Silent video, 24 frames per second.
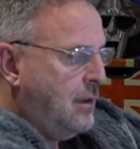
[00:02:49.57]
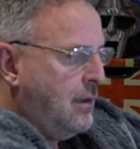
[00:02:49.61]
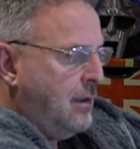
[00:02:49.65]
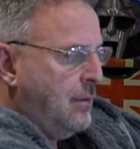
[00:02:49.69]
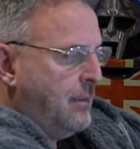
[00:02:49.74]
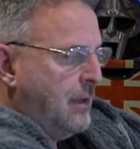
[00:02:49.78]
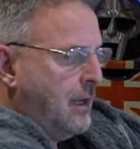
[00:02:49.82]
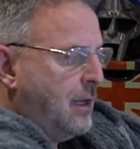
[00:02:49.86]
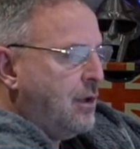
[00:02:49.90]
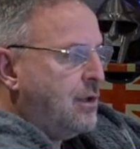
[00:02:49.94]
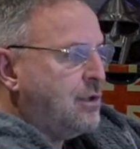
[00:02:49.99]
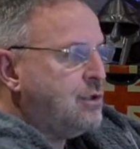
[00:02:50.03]

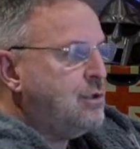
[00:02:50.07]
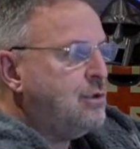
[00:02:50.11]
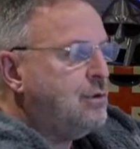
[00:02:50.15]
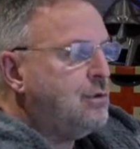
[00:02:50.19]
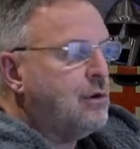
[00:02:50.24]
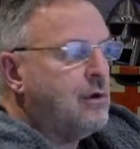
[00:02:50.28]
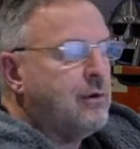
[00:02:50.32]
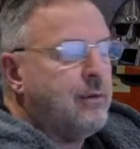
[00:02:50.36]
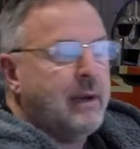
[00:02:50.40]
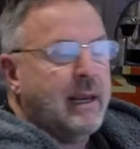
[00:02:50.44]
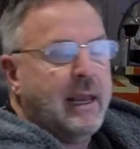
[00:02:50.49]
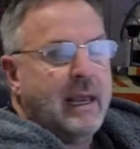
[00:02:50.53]
because you're
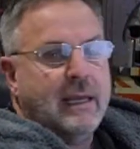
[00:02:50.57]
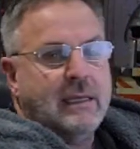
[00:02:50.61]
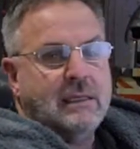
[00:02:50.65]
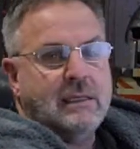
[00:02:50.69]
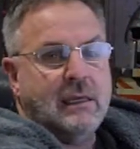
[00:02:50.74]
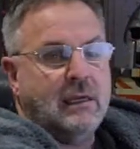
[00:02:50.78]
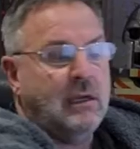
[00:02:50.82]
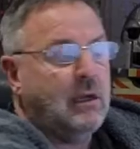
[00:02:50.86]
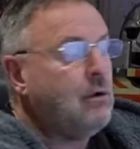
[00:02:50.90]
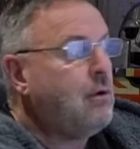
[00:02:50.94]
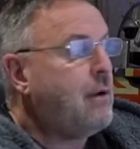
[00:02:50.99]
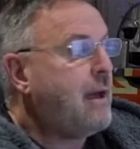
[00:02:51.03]
creating,
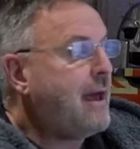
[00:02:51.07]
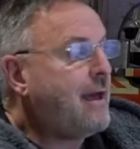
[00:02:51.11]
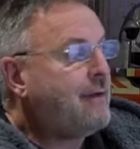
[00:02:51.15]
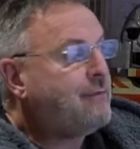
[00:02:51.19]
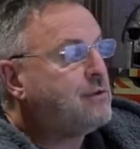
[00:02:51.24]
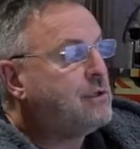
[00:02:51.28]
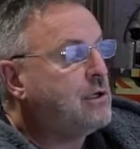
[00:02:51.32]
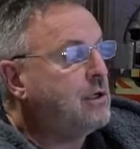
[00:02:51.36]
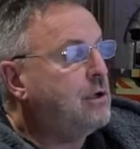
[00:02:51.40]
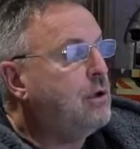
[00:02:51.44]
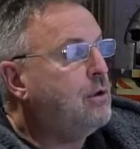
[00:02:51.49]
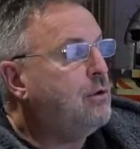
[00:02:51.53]
you don't have
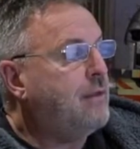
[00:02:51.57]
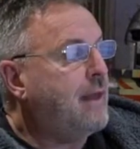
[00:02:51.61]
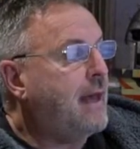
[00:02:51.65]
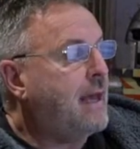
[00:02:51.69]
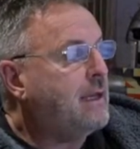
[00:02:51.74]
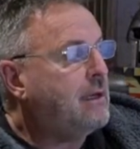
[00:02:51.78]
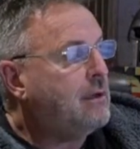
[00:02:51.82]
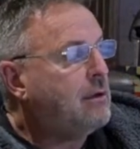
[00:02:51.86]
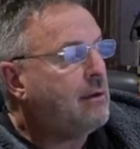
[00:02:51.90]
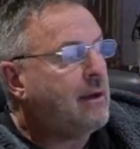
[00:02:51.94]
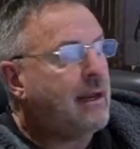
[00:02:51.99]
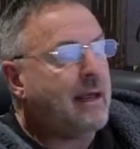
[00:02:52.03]
to do that.
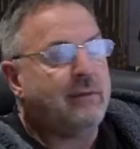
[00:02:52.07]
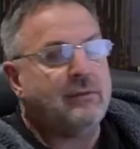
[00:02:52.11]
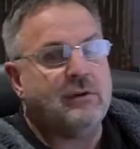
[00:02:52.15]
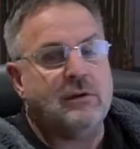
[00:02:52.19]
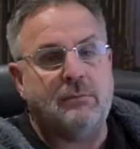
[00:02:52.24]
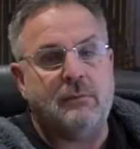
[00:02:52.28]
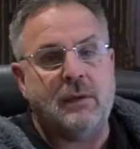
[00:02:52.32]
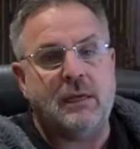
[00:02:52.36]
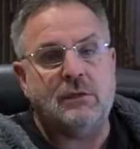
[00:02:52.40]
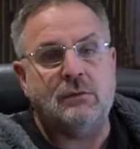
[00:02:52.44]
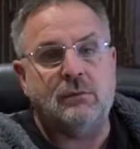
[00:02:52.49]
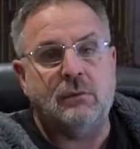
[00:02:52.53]
You don't have to
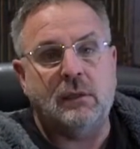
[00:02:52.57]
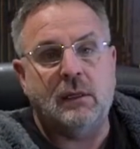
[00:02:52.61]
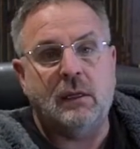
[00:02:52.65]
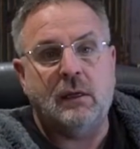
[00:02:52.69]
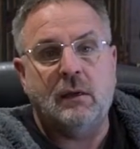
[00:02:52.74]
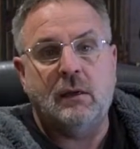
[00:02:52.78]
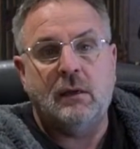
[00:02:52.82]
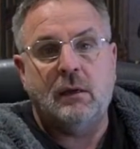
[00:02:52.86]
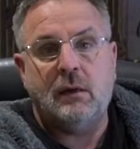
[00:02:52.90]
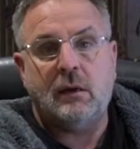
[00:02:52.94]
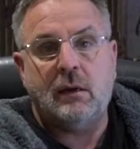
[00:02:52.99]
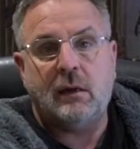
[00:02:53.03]
mess with
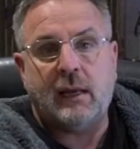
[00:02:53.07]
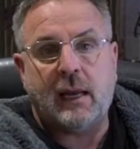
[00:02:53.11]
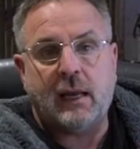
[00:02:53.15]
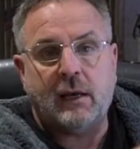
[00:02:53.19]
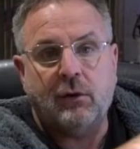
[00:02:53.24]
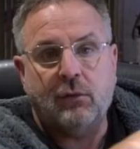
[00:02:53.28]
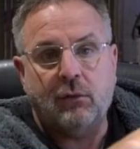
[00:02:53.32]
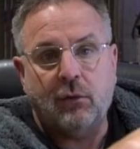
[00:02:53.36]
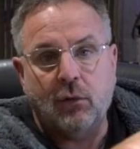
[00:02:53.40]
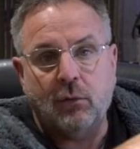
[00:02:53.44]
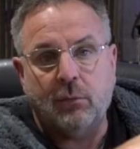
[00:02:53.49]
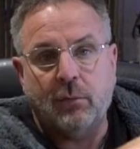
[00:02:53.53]
an ad
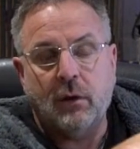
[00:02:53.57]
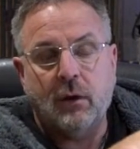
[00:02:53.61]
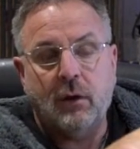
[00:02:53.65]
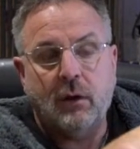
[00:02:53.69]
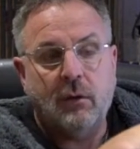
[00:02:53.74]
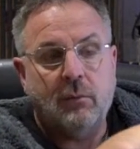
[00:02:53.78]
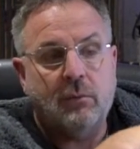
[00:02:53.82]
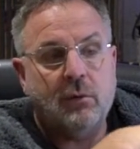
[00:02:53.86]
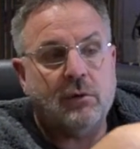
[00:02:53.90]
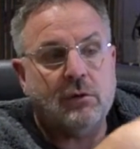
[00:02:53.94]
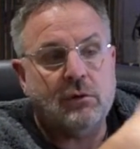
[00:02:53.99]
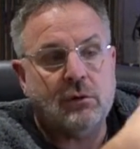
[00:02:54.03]
group,
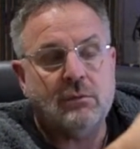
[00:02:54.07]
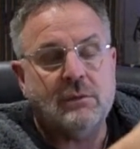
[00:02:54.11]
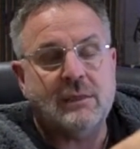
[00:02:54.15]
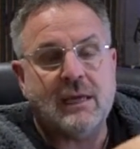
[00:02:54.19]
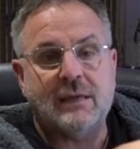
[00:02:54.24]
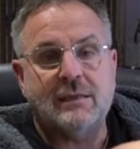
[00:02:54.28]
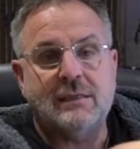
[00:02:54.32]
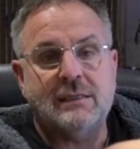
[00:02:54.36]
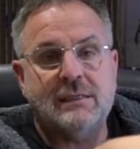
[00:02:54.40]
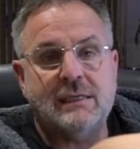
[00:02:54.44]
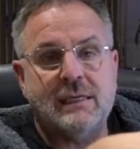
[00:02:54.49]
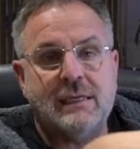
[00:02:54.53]
but
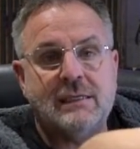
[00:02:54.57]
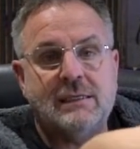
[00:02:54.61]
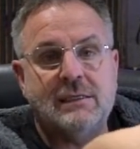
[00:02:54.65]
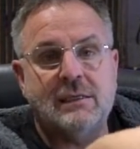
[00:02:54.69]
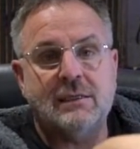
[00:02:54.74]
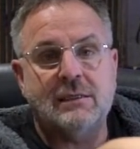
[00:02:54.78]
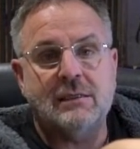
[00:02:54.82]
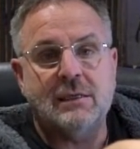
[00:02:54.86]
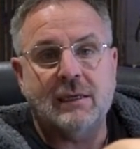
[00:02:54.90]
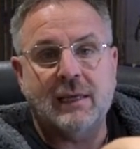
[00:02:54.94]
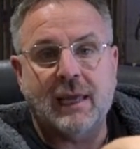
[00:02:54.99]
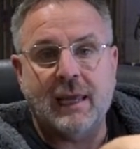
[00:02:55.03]
sometimes it's easier
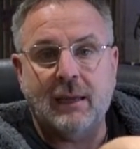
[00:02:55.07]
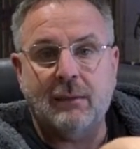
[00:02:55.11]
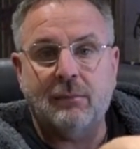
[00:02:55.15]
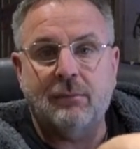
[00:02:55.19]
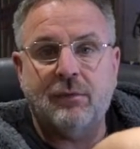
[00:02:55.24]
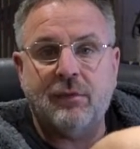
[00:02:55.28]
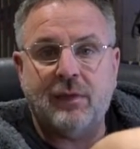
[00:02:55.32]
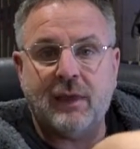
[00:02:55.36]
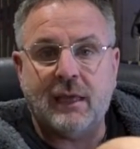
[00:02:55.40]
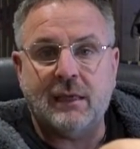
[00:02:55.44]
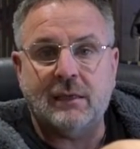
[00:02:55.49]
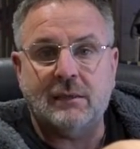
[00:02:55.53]
to keep
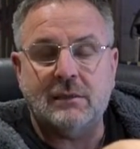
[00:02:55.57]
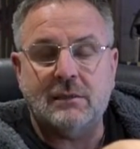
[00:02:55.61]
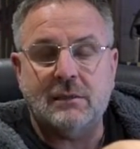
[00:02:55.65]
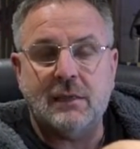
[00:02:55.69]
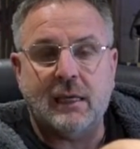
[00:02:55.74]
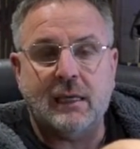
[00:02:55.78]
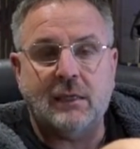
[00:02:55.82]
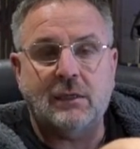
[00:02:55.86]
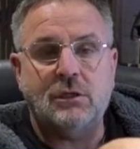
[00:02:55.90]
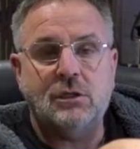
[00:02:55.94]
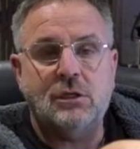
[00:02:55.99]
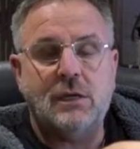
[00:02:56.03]
things
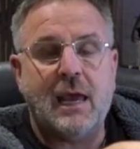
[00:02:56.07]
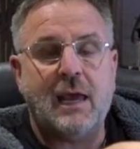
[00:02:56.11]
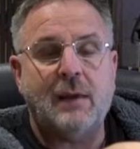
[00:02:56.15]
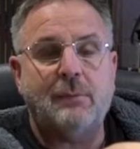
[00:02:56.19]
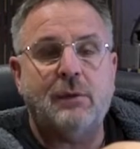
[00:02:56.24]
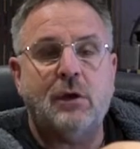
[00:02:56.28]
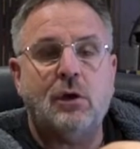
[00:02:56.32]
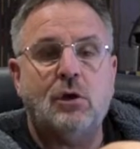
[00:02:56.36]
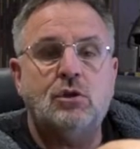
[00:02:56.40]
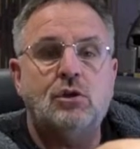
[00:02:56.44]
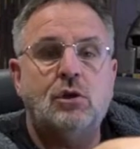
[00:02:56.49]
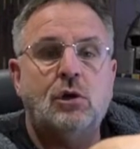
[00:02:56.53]
in check,
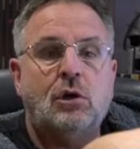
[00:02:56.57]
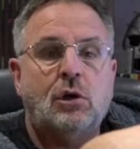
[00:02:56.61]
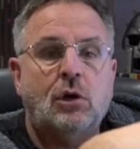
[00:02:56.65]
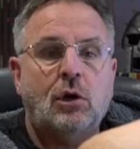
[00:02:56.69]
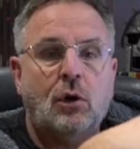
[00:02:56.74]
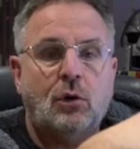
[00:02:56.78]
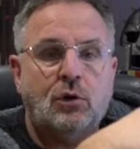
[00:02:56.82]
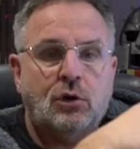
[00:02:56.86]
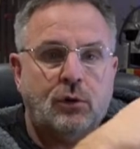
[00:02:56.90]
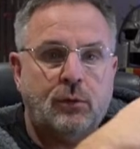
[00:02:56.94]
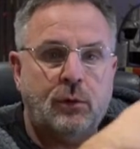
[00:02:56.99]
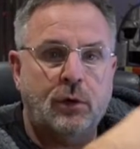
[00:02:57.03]
because you can
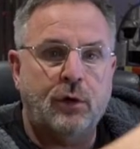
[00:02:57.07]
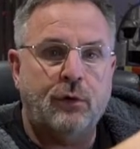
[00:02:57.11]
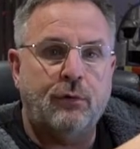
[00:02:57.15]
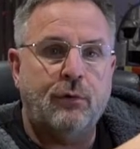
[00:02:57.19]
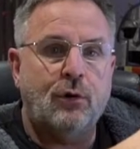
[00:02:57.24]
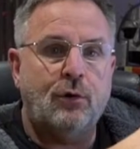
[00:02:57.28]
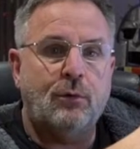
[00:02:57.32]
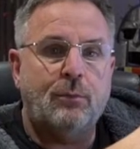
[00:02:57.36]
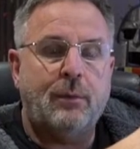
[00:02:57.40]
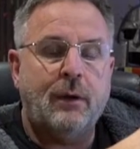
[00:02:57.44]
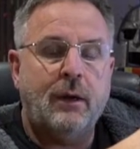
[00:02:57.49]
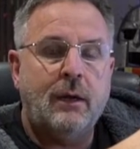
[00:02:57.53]
go to a
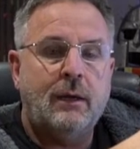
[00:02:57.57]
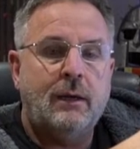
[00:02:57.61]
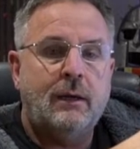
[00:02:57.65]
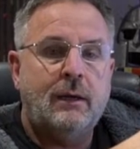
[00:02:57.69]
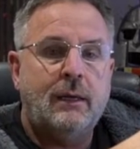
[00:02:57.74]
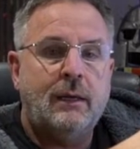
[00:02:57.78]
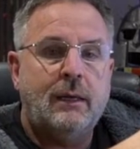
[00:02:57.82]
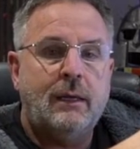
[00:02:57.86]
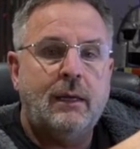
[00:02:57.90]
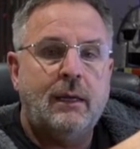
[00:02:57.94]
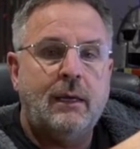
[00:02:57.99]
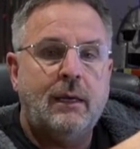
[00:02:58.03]
group,
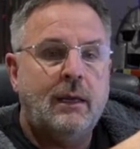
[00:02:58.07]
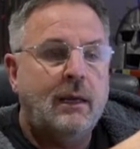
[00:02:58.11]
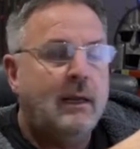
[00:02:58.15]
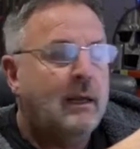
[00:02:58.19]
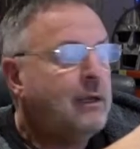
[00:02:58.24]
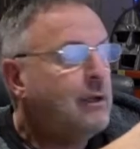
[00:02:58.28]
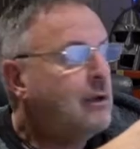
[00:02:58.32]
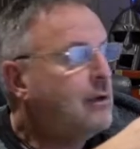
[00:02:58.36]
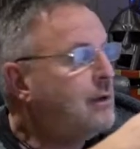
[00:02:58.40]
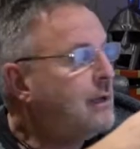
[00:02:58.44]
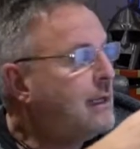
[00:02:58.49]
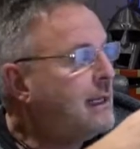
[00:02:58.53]

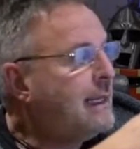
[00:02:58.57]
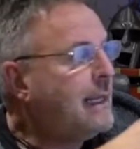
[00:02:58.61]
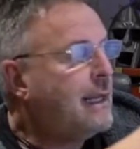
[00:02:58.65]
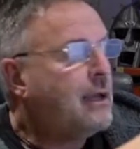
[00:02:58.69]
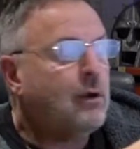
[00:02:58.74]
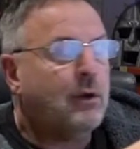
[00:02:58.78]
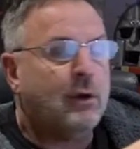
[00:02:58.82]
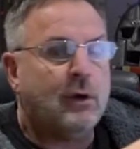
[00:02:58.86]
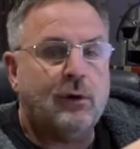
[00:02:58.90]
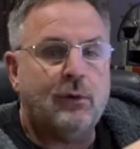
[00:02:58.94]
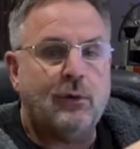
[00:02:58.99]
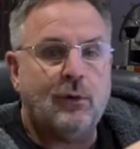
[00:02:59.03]
you can click
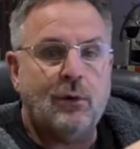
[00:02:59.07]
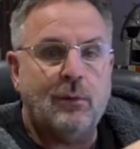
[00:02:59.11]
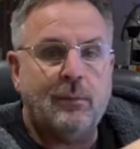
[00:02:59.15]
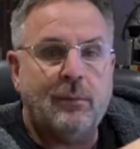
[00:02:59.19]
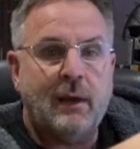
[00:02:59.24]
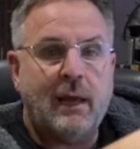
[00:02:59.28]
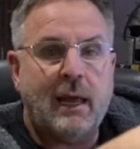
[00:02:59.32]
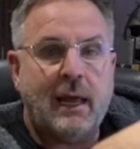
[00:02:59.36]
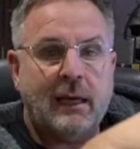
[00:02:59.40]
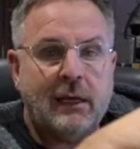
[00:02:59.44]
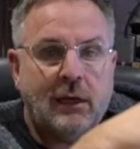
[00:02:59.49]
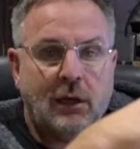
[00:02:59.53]
on a group,
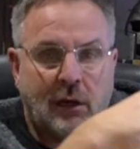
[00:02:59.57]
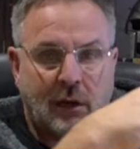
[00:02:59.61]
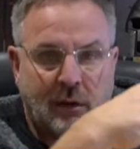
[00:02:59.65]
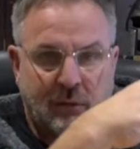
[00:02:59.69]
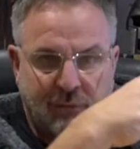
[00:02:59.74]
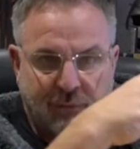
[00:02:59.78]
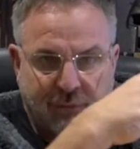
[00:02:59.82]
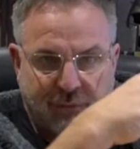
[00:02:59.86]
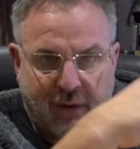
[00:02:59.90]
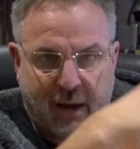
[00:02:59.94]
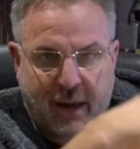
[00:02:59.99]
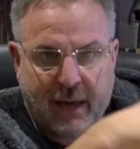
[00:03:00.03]
and you can
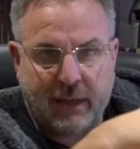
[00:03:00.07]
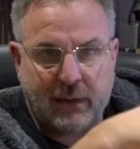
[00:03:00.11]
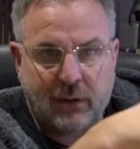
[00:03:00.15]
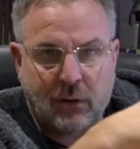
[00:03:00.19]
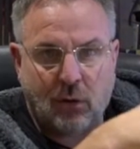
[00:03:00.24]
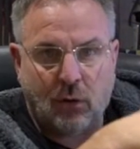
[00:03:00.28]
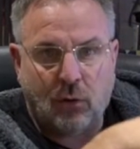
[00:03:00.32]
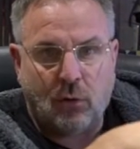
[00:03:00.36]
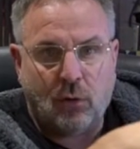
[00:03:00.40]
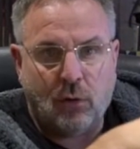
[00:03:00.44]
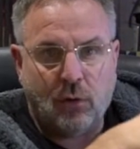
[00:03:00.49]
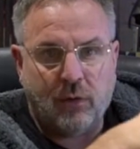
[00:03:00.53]
find
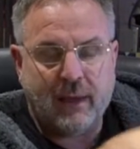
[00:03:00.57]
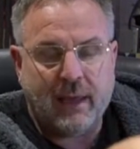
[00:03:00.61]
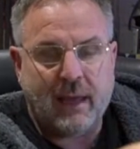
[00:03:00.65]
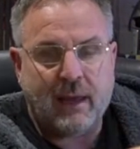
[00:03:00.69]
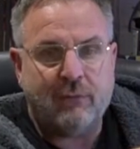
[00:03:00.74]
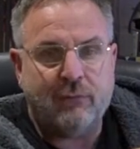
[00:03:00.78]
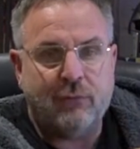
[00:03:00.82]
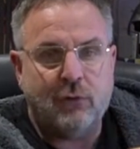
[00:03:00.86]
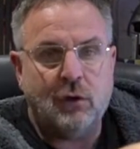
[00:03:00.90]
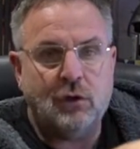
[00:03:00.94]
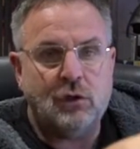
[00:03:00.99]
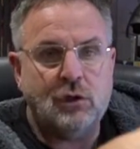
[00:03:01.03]
all the
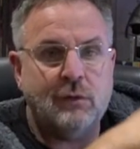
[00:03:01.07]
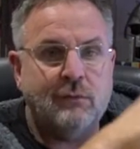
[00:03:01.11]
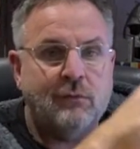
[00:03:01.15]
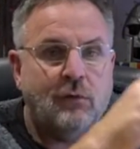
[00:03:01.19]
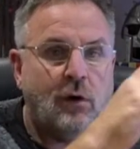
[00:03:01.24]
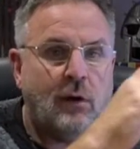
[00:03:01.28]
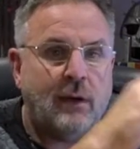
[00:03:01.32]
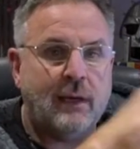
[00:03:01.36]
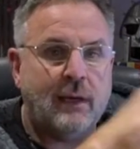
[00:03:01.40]
adverts you've got